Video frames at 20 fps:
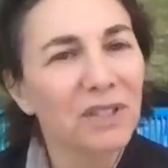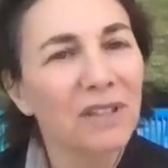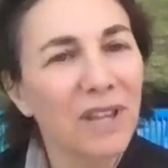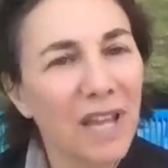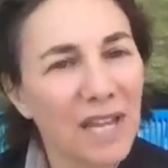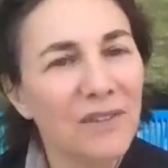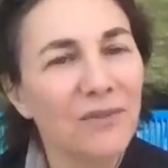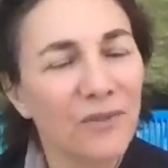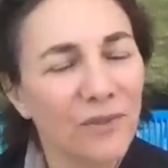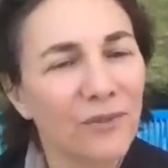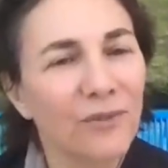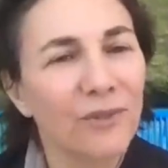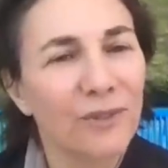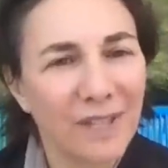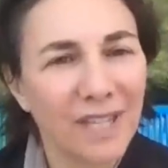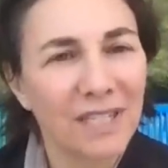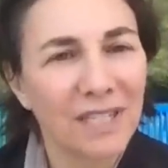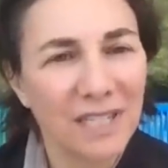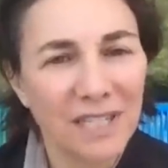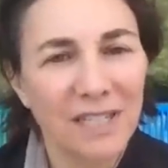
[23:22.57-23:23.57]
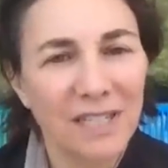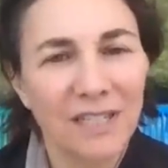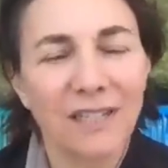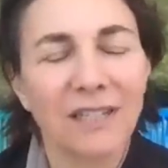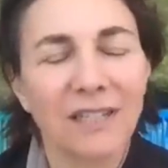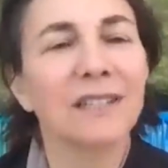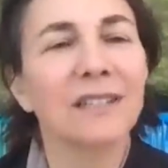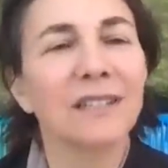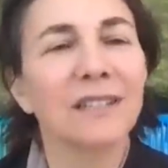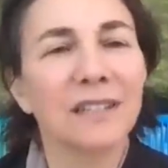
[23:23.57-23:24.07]
life that
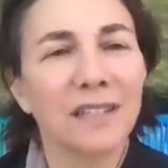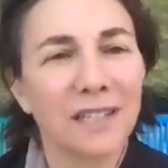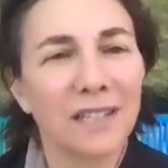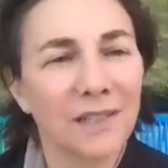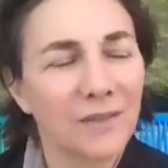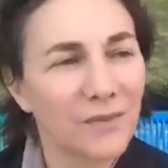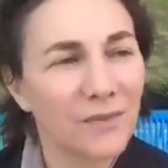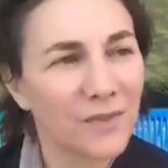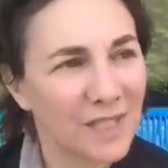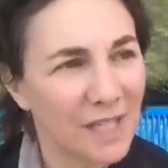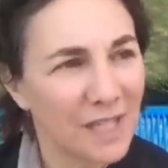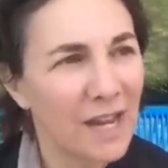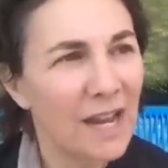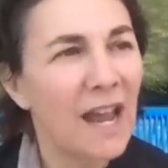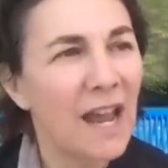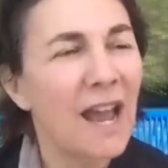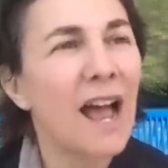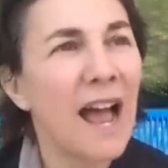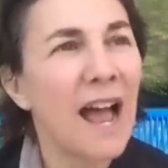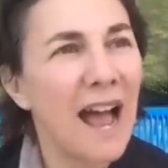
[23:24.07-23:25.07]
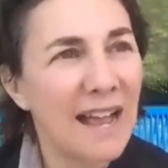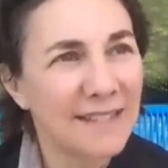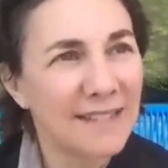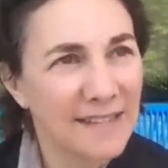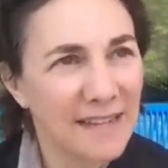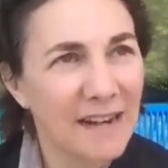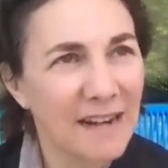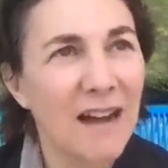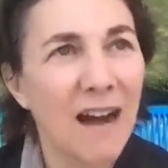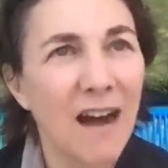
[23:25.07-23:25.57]
he lives as
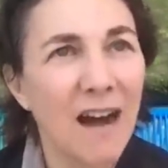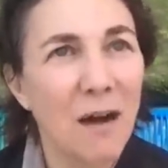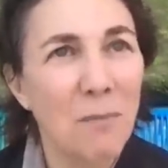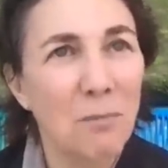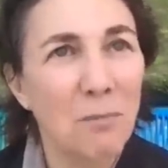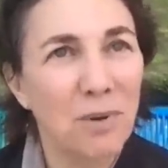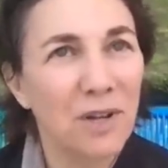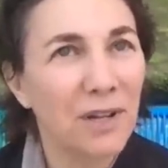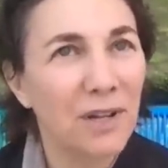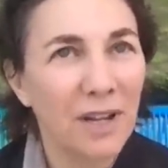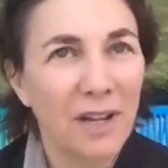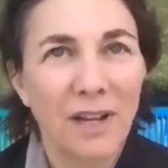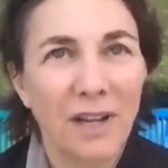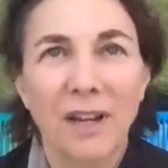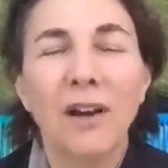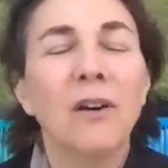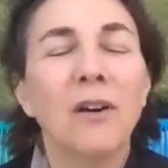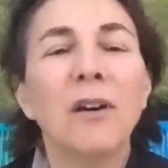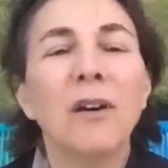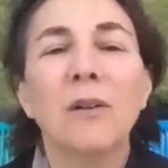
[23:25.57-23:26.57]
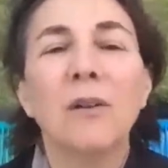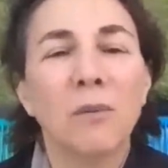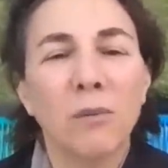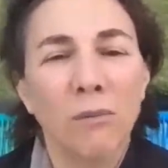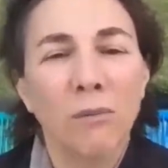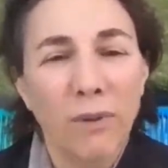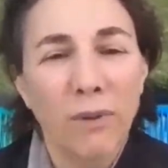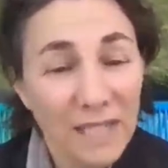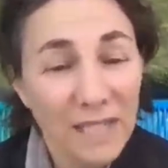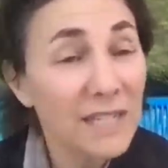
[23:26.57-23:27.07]
a cop
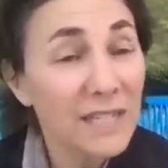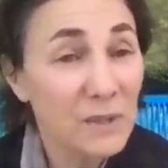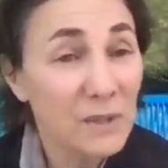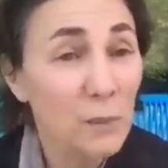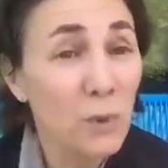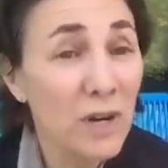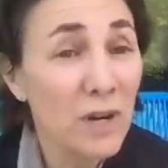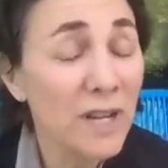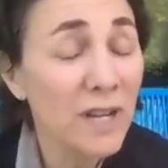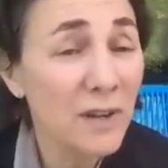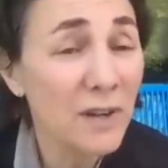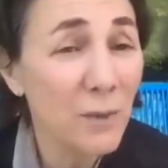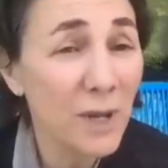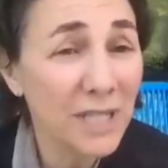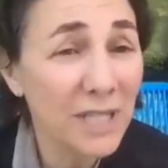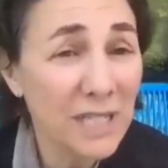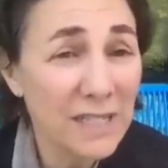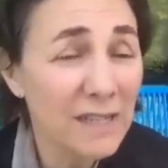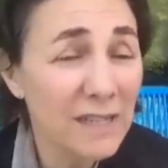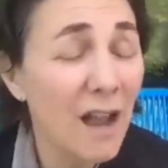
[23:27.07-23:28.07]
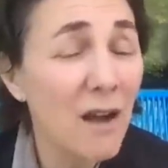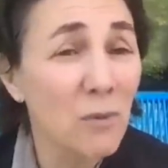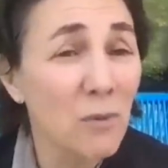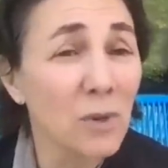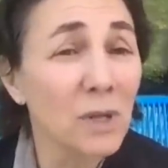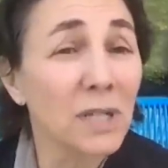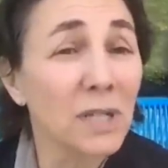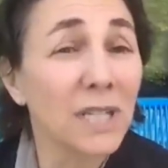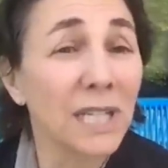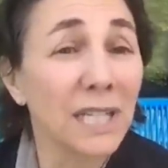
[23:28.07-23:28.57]
when he's working and when he's not
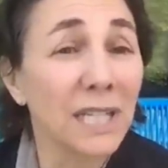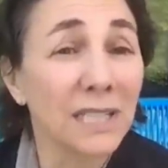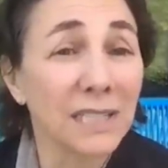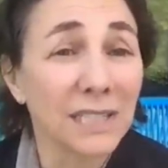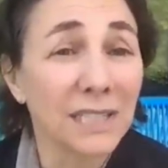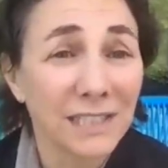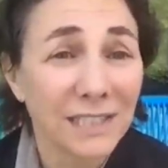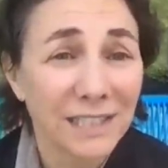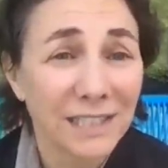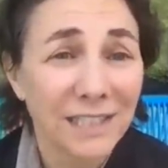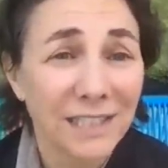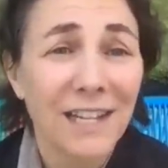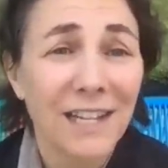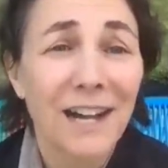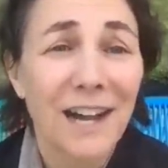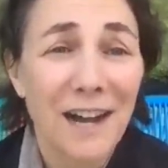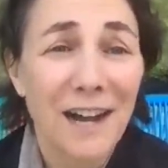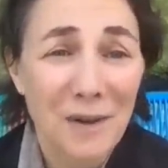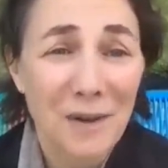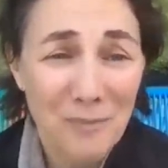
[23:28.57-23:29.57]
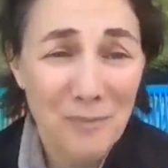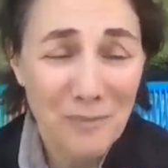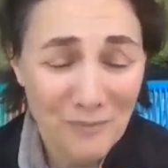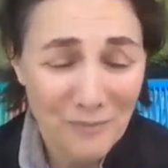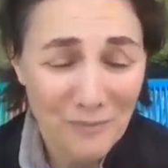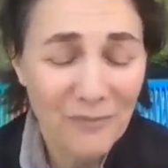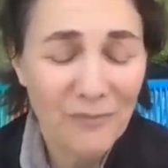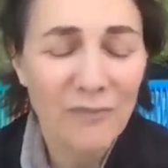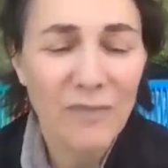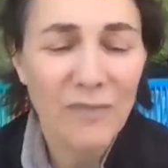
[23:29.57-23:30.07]
working. Mm-hmm.
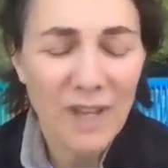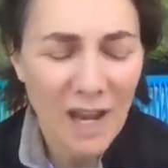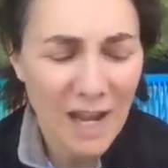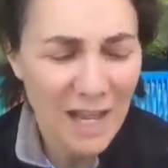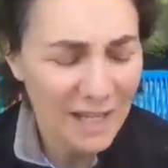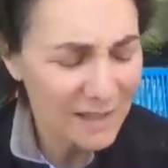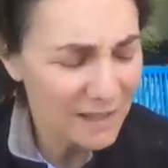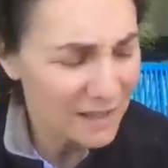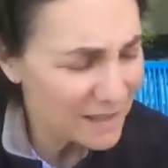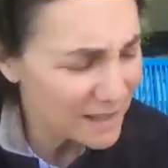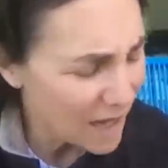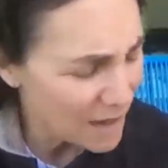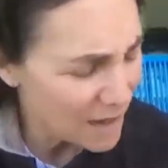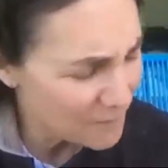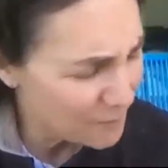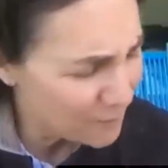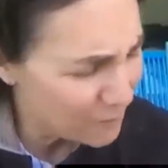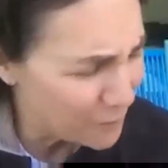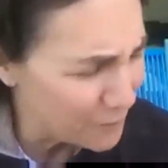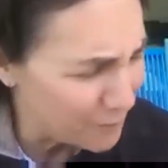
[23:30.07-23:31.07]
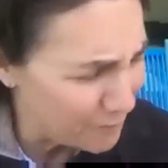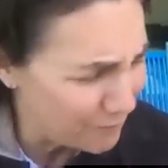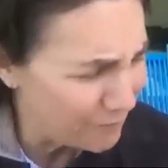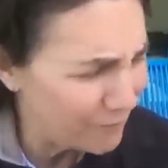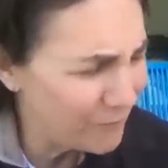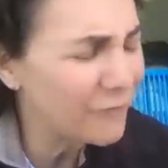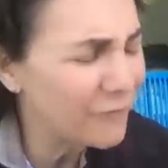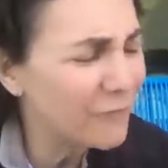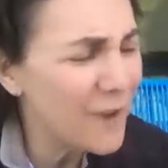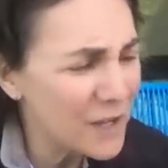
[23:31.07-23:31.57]
And I would
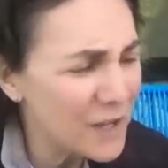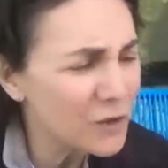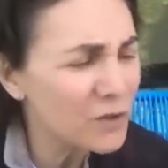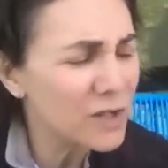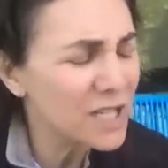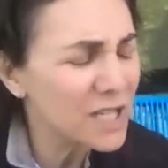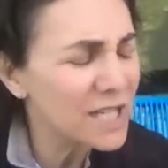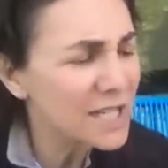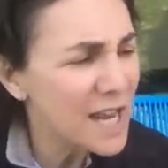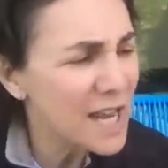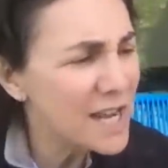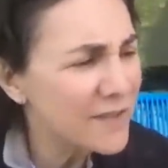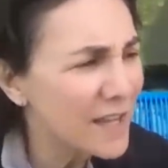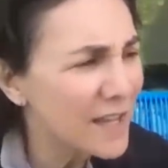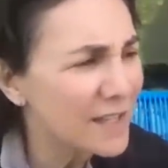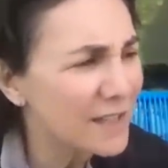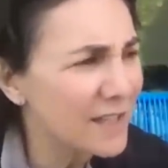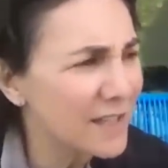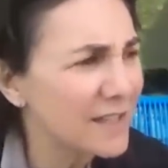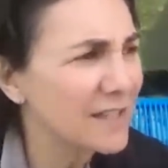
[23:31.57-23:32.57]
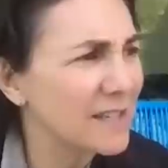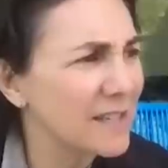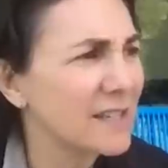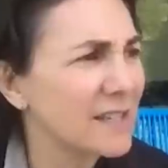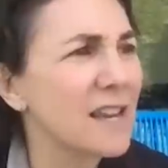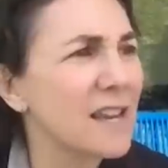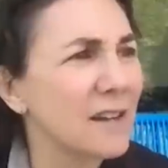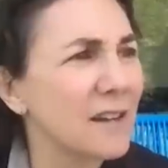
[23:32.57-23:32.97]
venture to say that it's